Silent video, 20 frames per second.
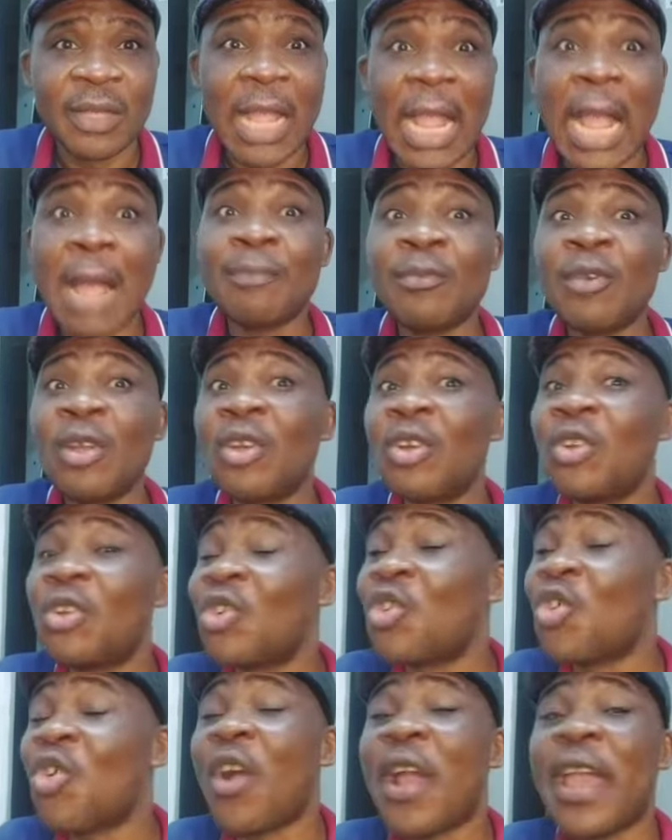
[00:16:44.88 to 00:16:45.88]
I'm not going to
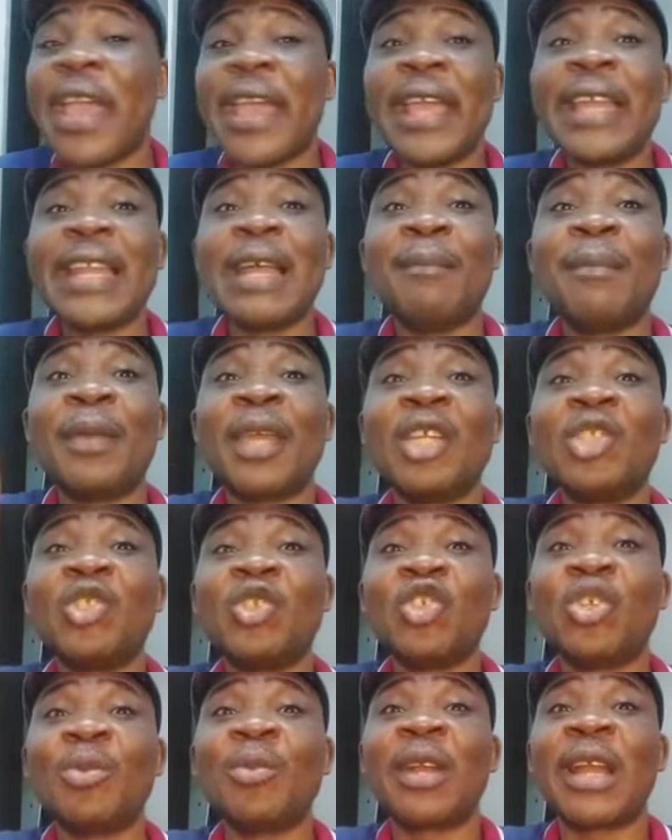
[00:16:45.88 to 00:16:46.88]
go ahead and begin to
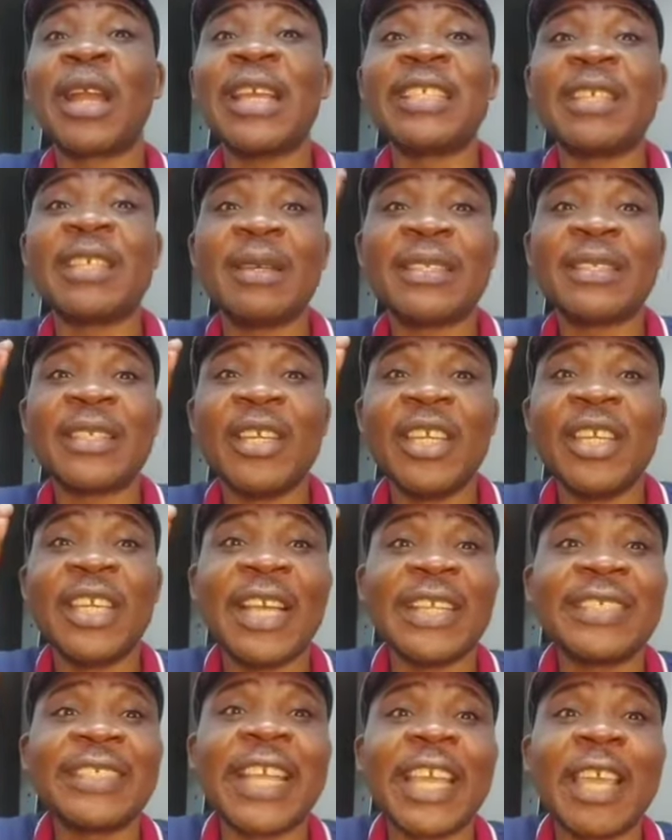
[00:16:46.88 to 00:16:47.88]
demonize him and say he
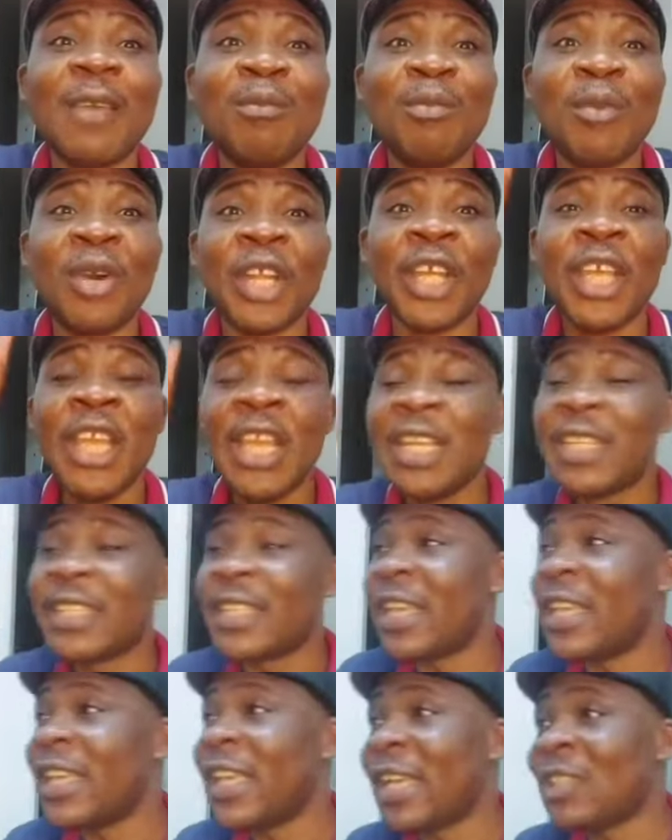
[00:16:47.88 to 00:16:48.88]
has taken money,
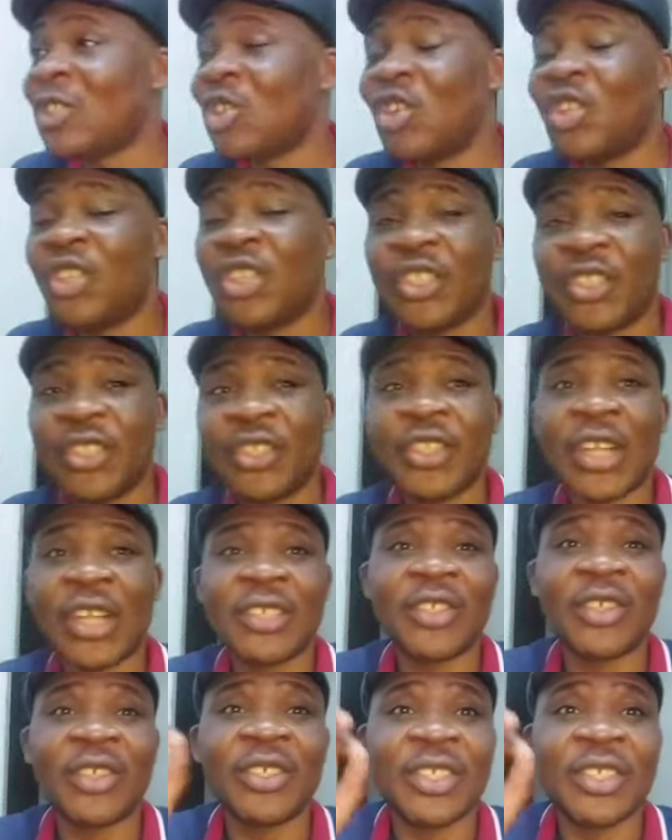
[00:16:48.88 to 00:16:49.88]
say he has done this, he has
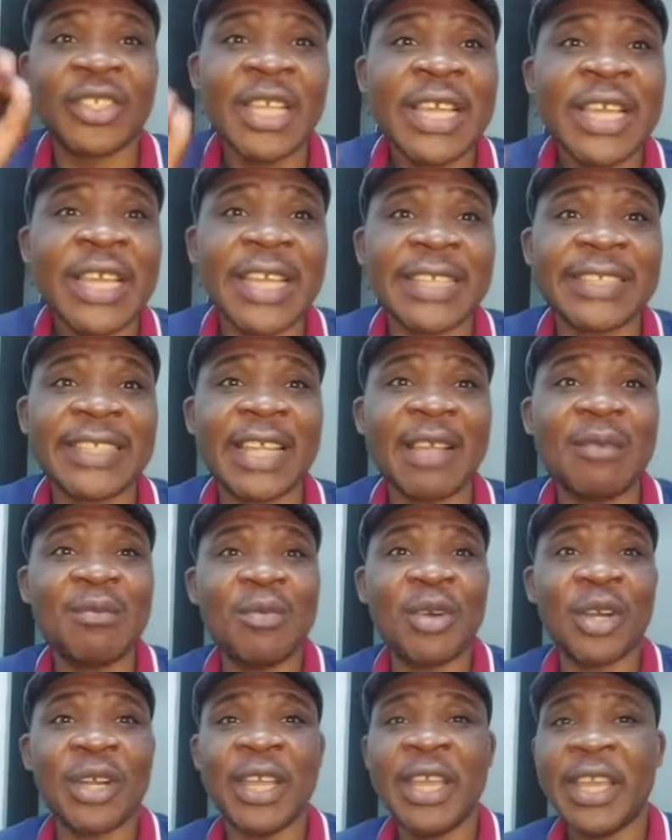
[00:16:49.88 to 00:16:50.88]
done this, he has taken
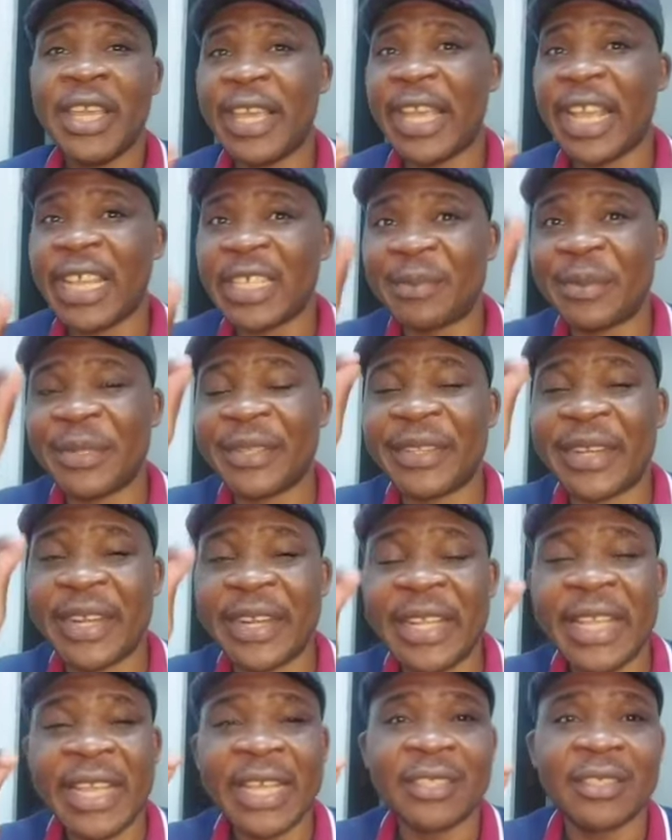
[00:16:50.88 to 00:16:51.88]
money, he has
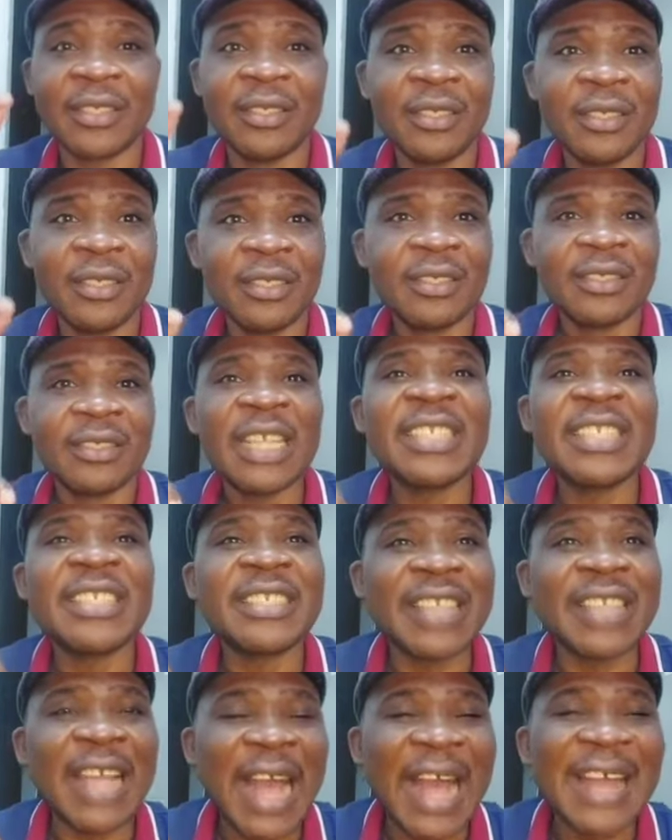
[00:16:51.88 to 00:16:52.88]
betrayed. That
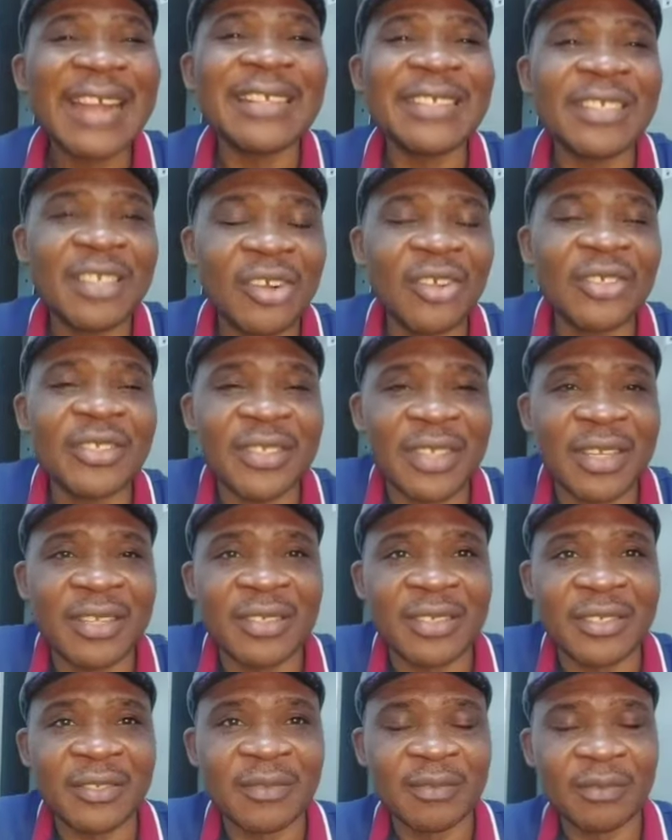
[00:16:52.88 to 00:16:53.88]
is arrant
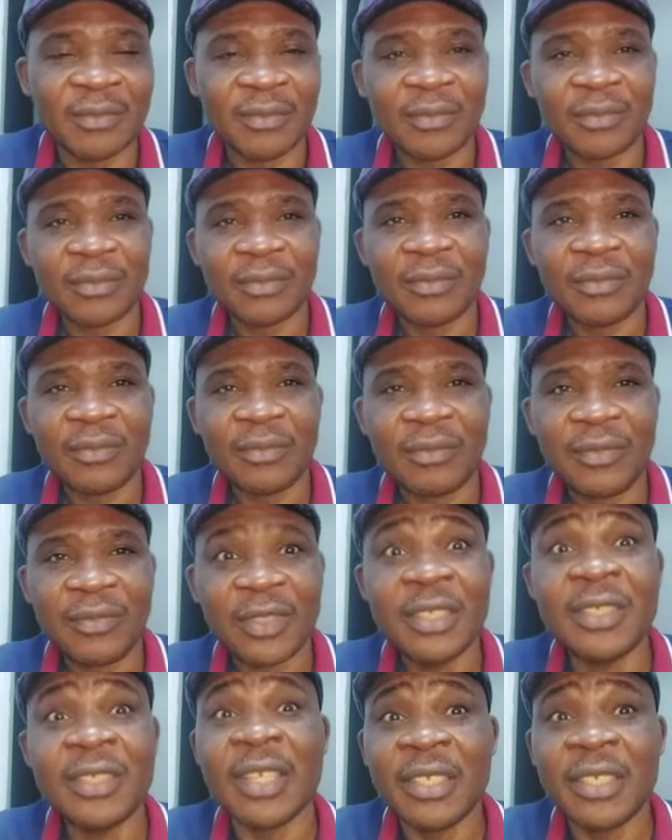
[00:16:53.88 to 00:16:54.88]
nonsense.
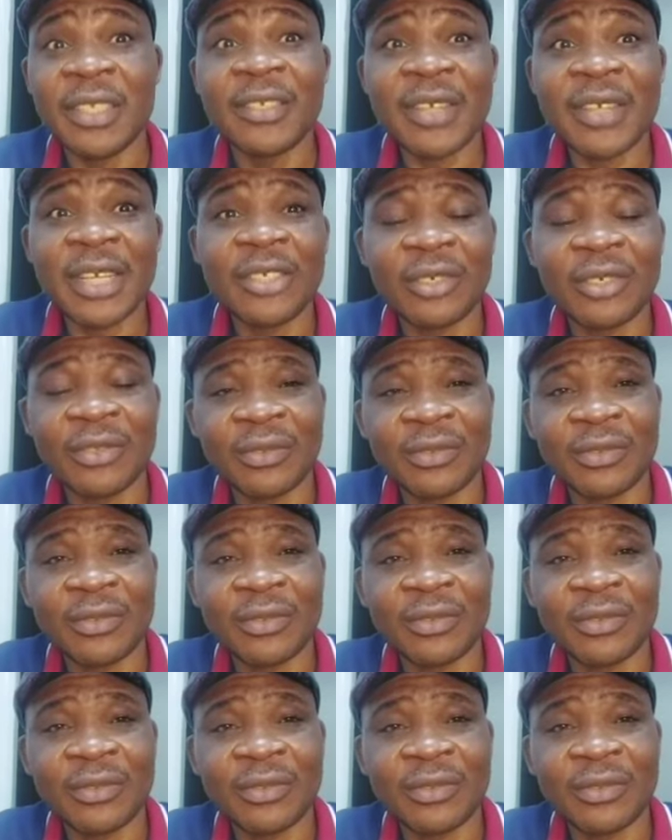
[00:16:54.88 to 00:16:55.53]
It's a distraction.